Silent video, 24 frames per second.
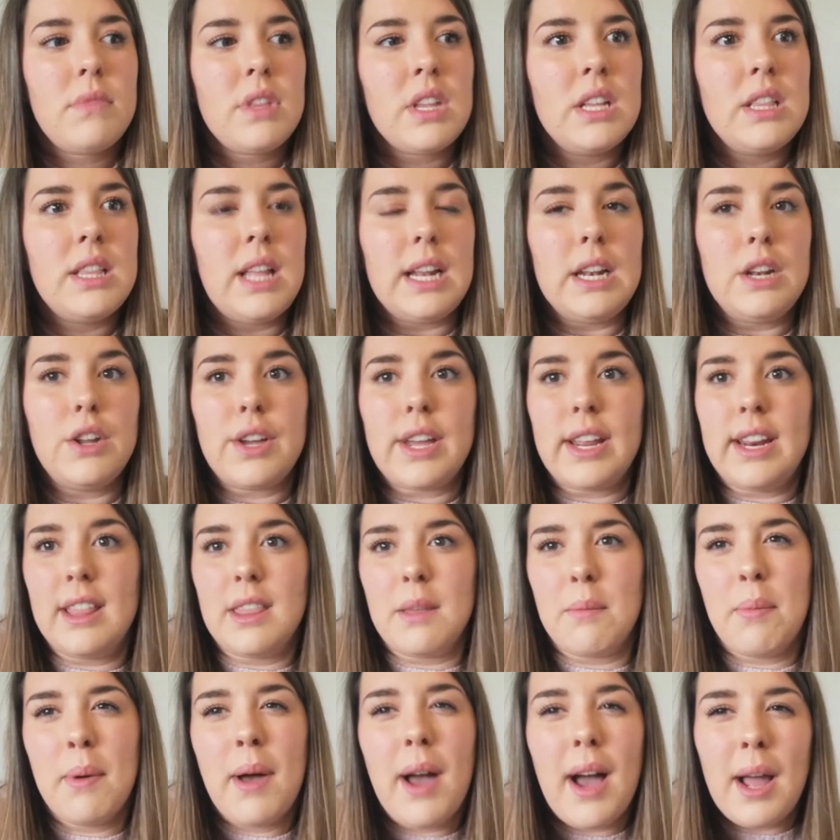like looking
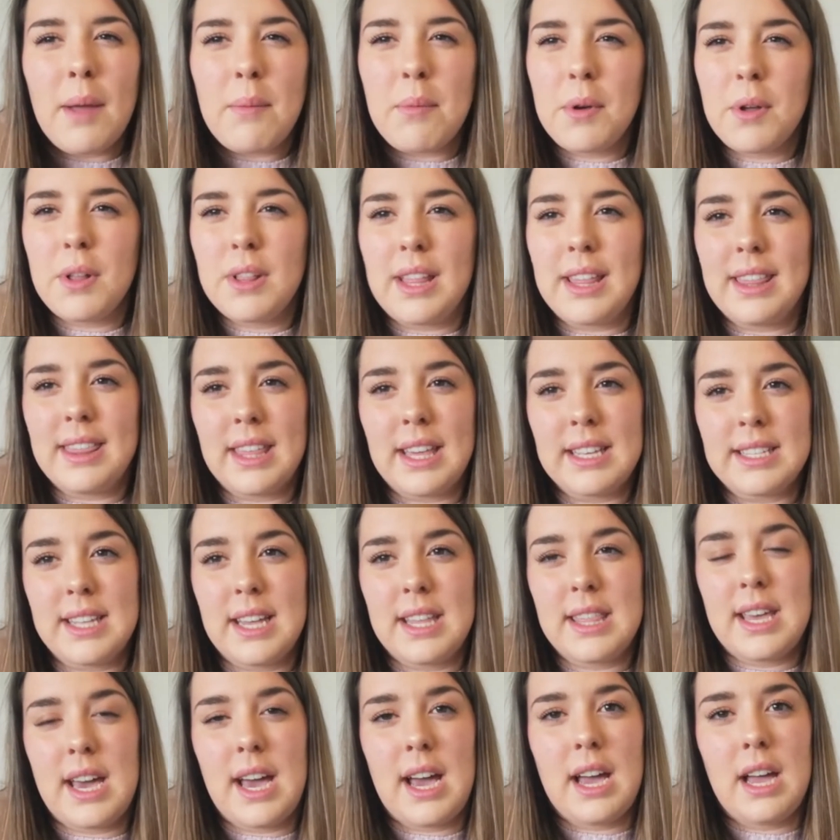at the Bible and things
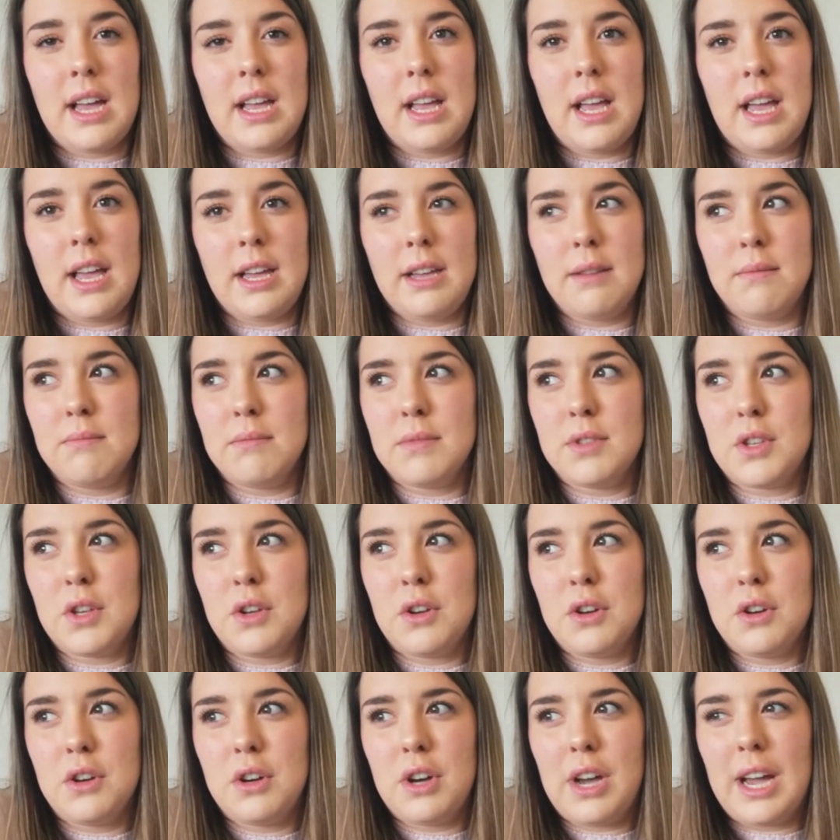like that.
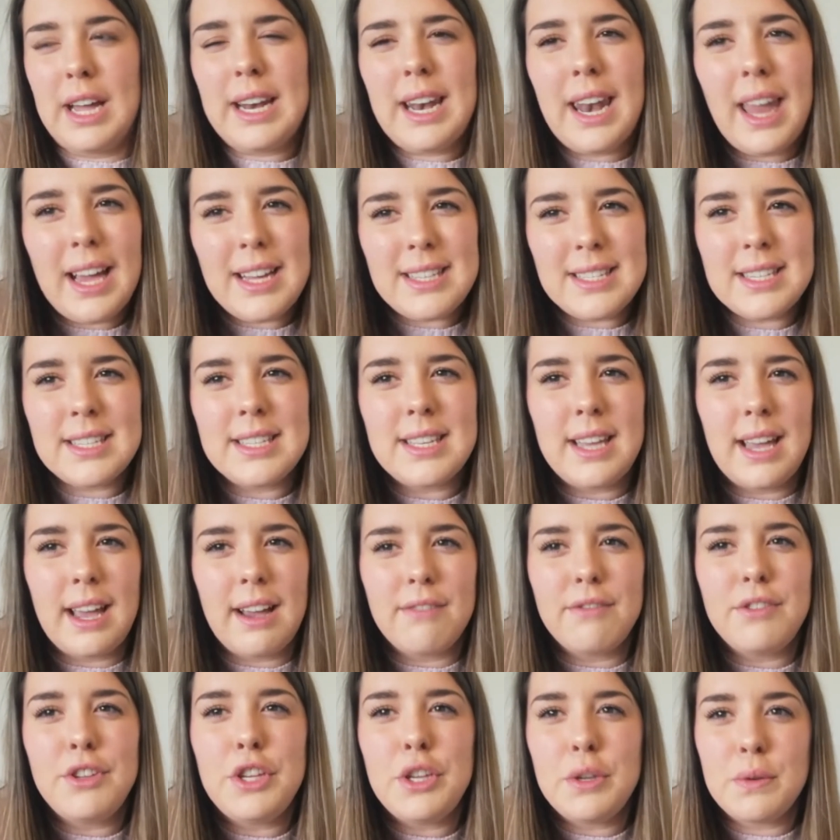So I'd like to say
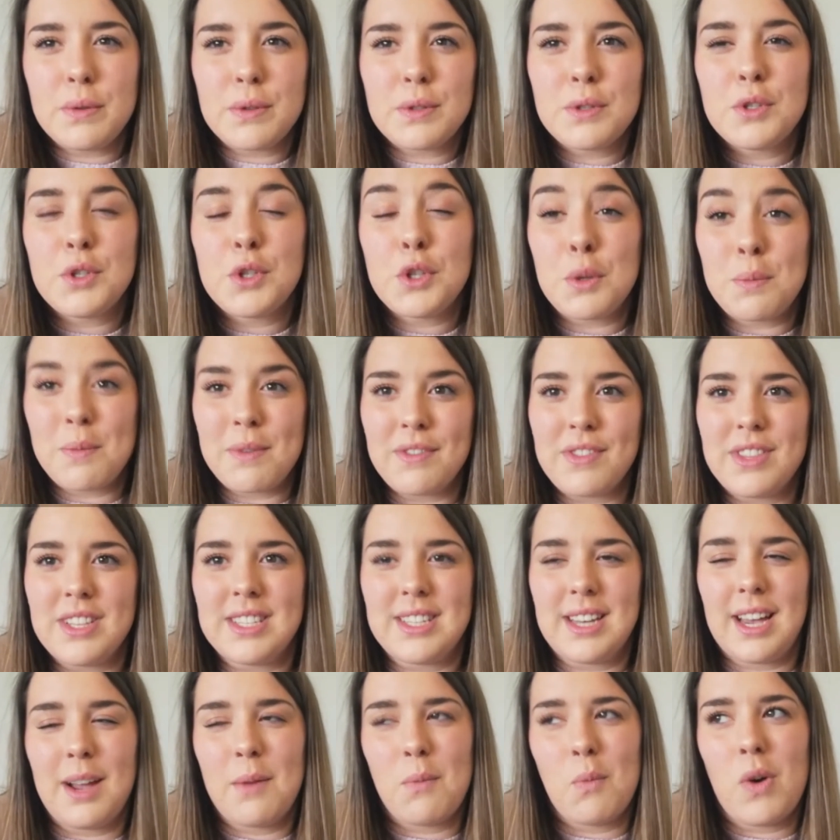I've used some of the
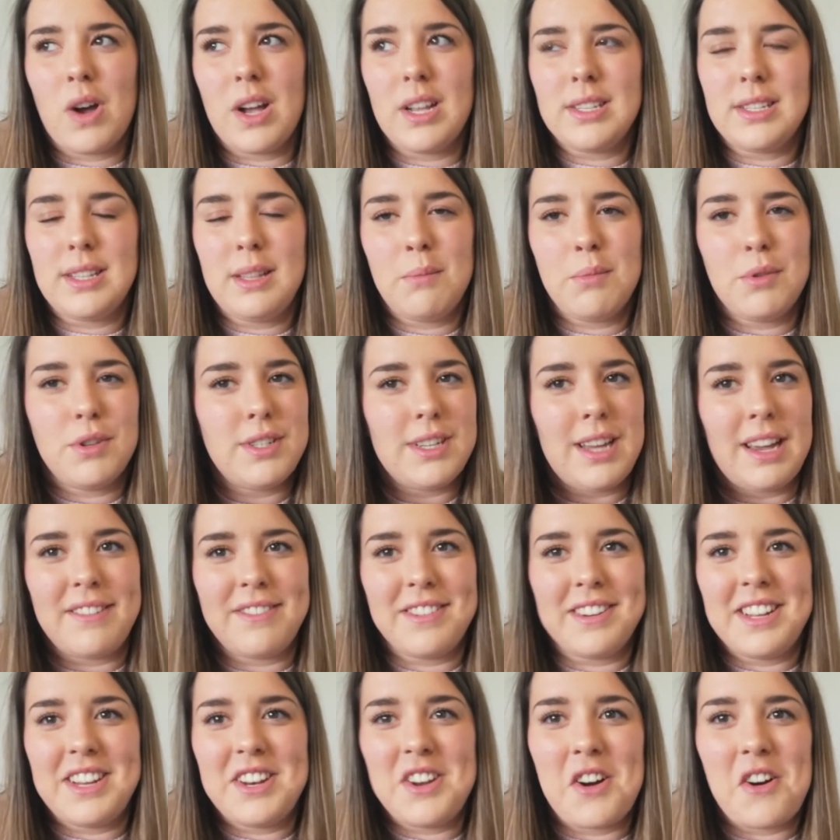time wisely, but
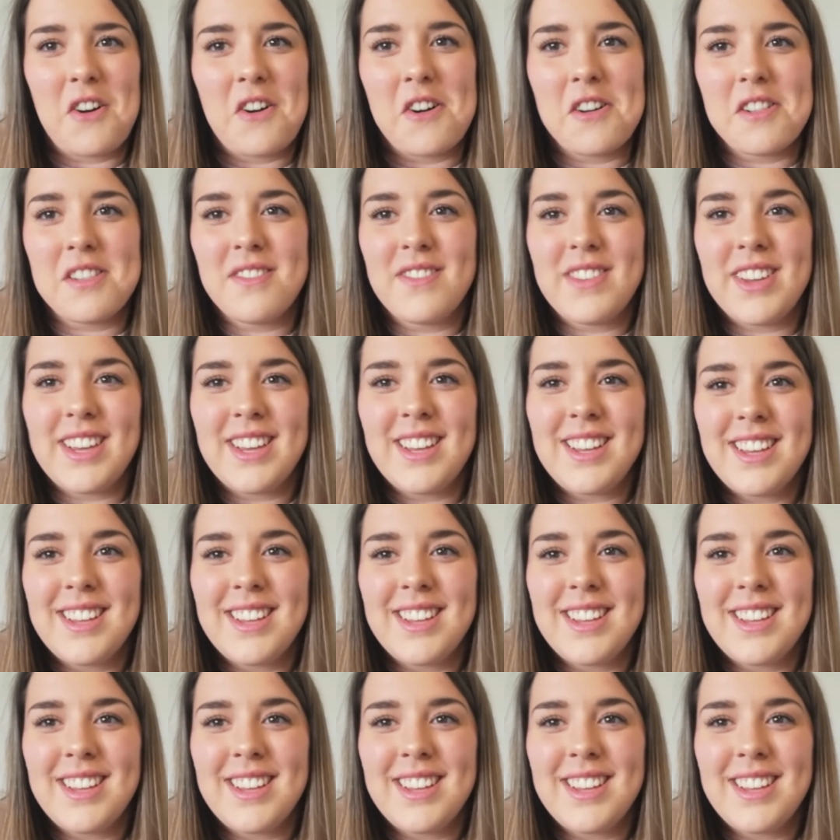definitely not all of it.